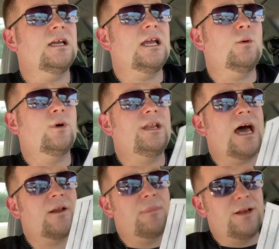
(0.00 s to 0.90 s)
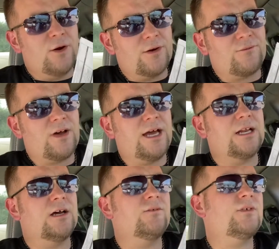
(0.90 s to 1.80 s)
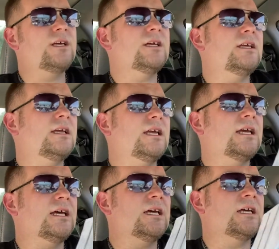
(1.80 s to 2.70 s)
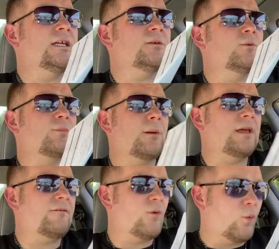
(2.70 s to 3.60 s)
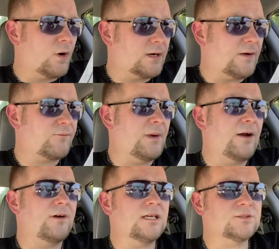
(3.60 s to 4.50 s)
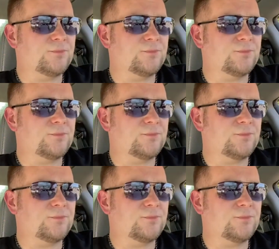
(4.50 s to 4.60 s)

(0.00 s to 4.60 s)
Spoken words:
and would not have been notified of it and would probably have a warrant out for my arrest.